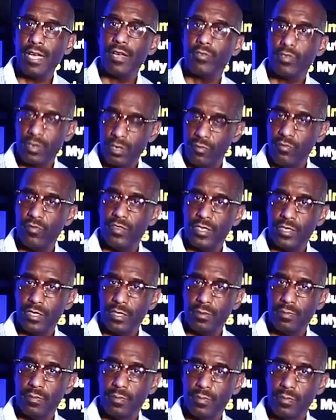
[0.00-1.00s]
death come
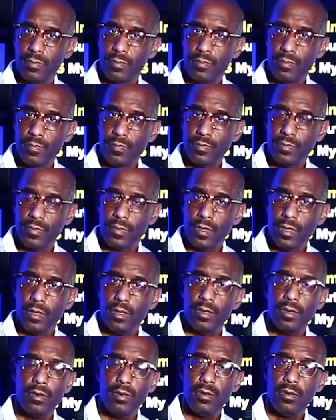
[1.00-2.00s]
visit.
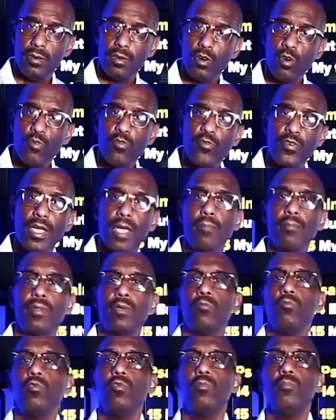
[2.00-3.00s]
No
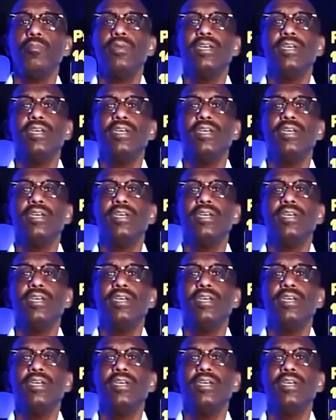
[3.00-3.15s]
family will